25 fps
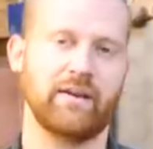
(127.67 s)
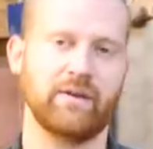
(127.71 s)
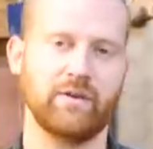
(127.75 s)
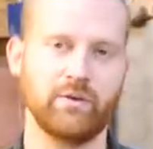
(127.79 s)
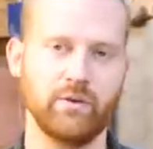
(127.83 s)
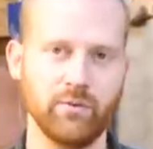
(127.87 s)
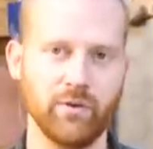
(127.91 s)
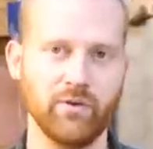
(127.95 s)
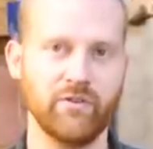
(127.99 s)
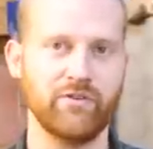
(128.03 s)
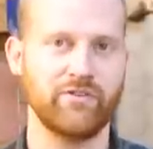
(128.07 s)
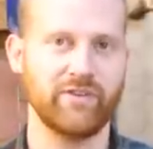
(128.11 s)
And
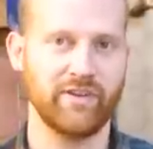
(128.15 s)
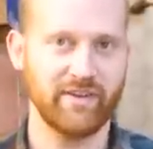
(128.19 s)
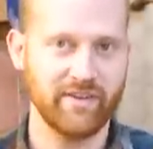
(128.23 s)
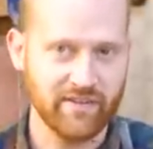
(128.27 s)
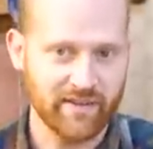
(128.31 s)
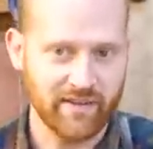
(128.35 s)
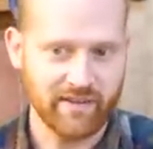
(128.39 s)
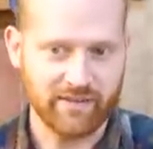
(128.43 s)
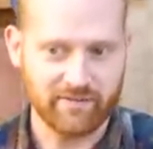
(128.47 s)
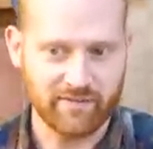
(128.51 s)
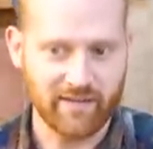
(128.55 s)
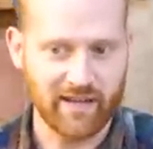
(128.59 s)
you will see
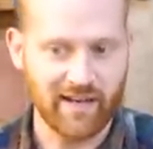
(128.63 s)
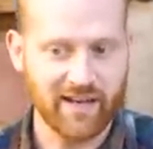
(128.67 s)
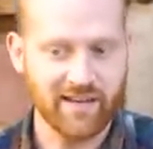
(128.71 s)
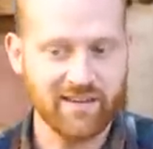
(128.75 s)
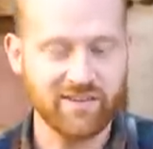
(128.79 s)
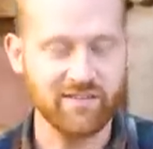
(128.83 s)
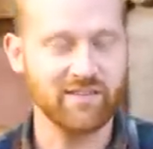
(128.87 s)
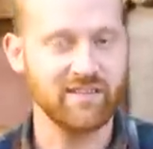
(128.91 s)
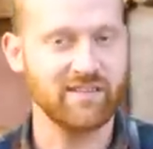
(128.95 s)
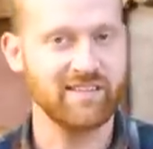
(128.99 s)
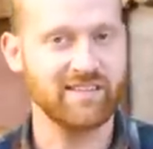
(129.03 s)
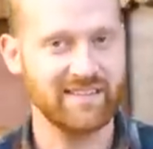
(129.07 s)
that it
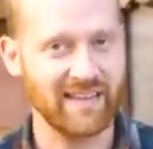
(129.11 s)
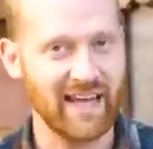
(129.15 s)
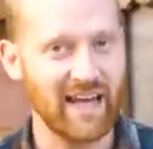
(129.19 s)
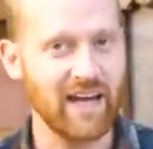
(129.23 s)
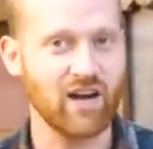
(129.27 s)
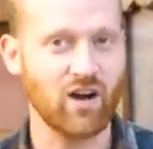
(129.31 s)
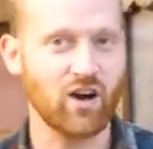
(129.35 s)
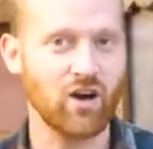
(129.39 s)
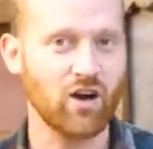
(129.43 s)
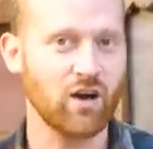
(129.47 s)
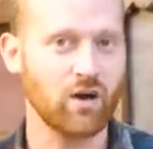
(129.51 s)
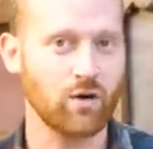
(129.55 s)
isn't
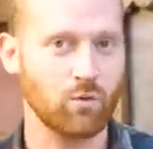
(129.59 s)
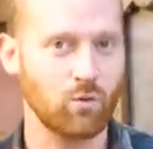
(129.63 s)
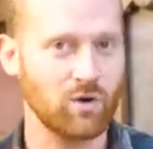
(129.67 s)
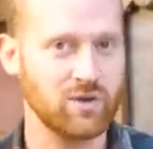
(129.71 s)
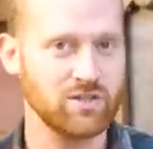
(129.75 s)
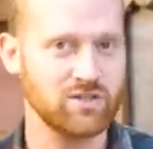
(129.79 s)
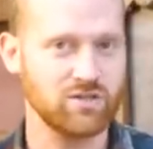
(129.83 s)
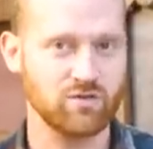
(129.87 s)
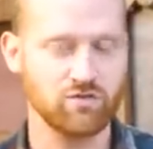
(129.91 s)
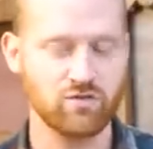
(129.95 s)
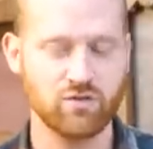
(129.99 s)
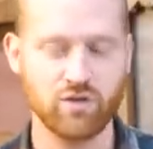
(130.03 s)
that hard
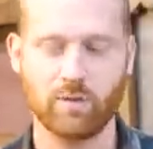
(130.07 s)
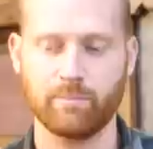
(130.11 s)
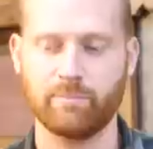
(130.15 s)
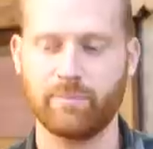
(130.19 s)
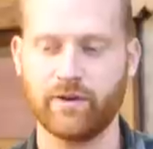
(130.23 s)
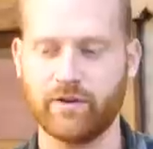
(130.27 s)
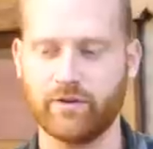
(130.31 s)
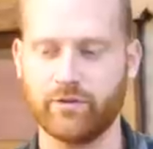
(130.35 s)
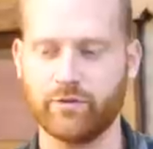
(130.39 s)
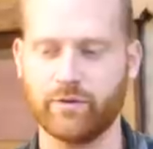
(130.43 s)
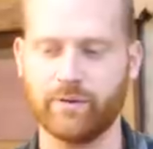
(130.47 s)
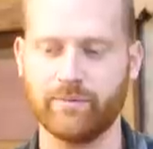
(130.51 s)
once you
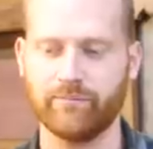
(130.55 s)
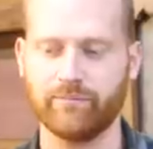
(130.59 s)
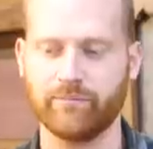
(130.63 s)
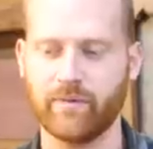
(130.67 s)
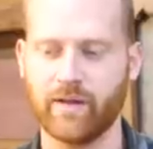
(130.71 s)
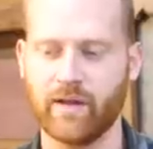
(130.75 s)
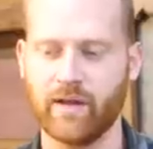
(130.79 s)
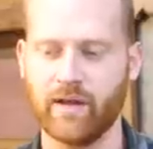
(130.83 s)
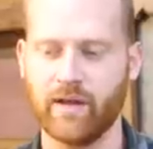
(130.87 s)
jump into it.